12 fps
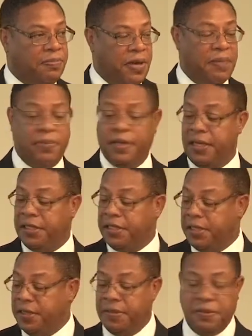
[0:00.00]

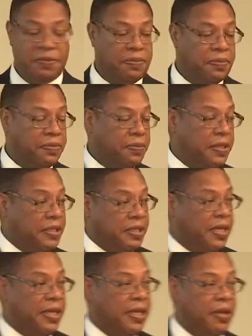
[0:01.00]
population is
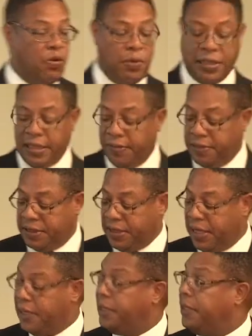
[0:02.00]
thinking or what they would
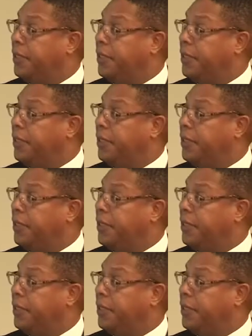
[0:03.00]
say.